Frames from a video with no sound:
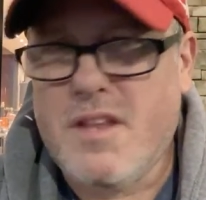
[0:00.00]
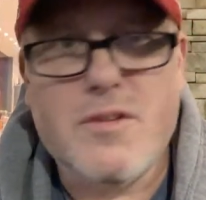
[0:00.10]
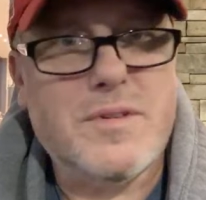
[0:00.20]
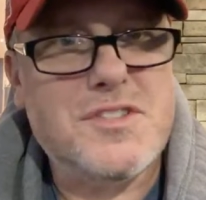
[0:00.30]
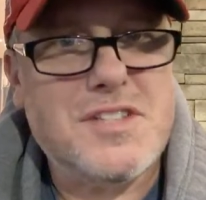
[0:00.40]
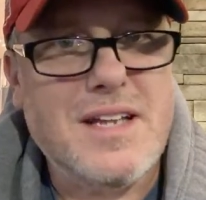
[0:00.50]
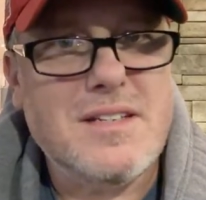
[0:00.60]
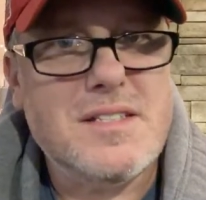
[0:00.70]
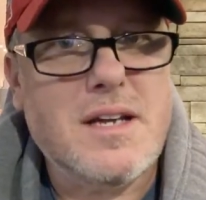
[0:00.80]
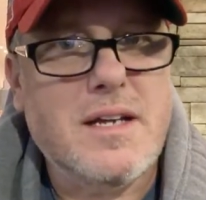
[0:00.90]
their insane
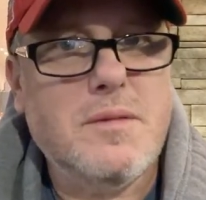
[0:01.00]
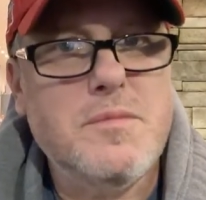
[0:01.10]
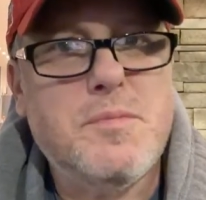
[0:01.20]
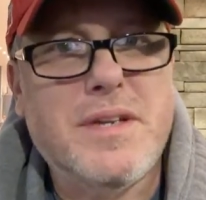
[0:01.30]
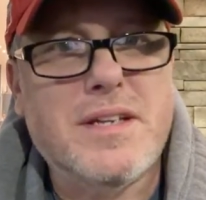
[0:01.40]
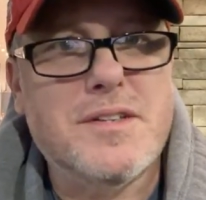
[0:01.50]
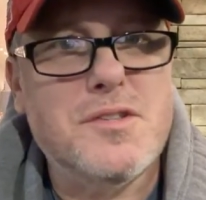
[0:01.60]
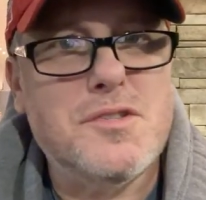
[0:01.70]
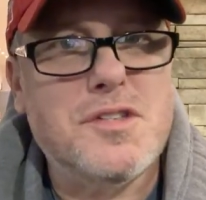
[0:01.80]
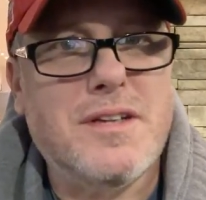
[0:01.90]
asylums,
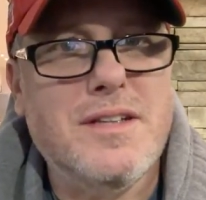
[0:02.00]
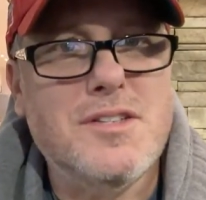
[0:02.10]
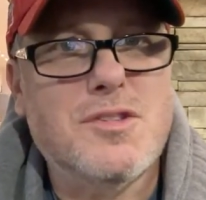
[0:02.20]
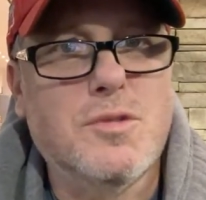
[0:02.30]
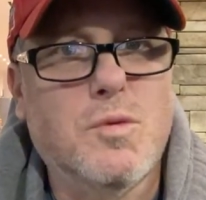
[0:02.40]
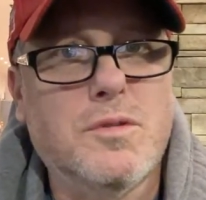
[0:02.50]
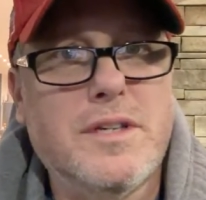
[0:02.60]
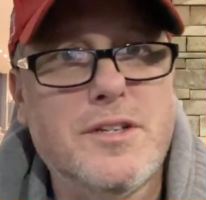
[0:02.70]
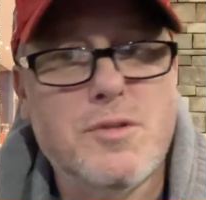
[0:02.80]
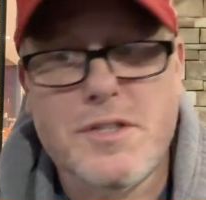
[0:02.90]
because in these third world
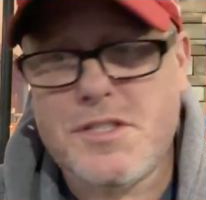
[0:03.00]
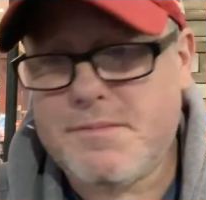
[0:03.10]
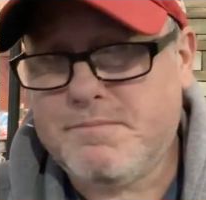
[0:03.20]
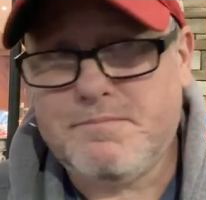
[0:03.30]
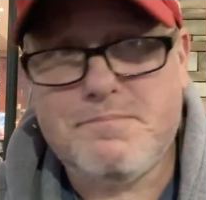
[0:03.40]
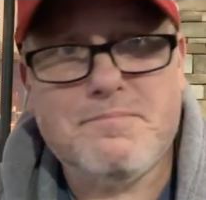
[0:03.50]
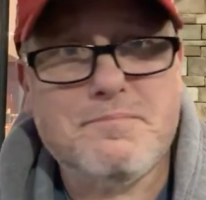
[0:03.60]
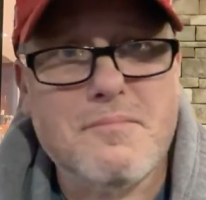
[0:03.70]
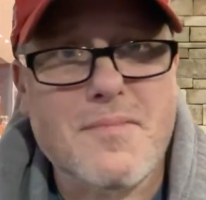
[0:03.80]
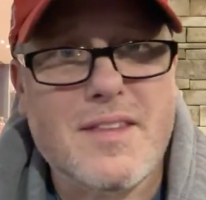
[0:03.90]
countries,
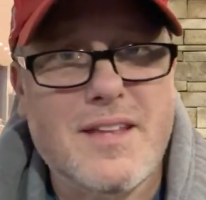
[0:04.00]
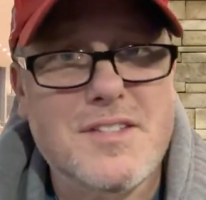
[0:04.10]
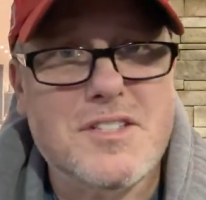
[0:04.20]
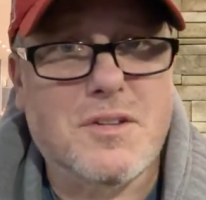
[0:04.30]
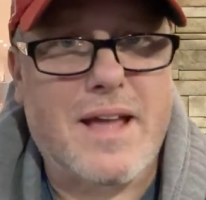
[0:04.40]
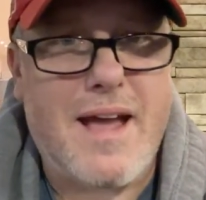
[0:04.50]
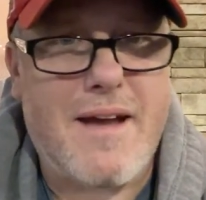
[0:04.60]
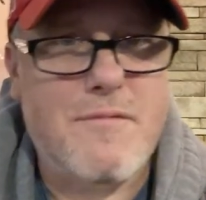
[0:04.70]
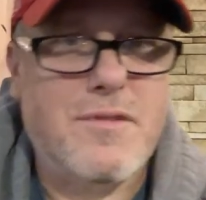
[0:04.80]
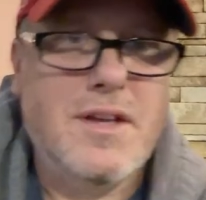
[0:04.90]
they still
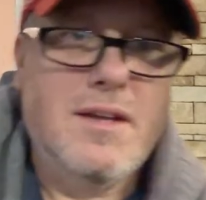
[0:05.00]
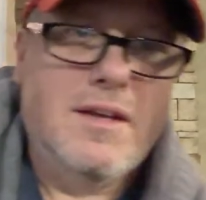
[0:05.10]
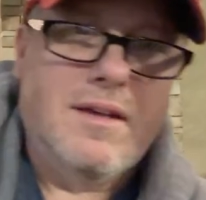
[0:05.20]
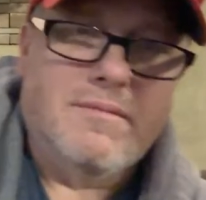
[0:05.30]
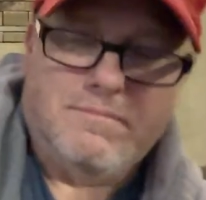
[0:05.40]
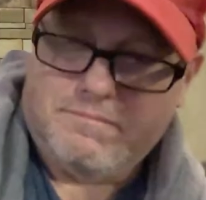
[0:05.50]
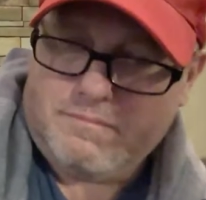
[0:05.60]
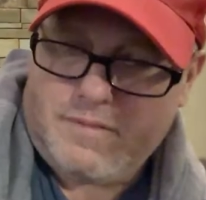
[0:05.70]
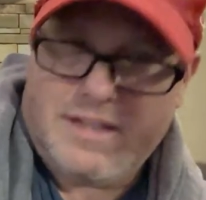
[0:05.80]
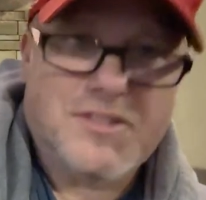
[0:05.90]
have
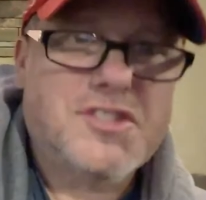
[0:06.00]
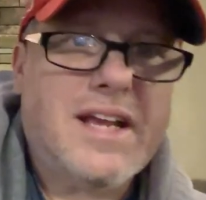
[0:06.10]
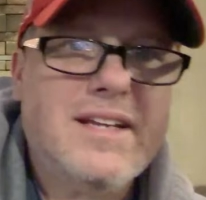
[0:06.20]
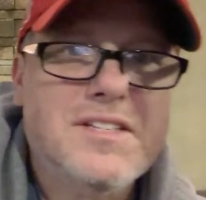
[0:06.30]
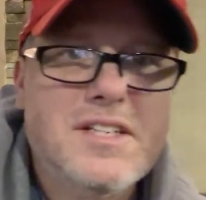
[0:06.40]
insane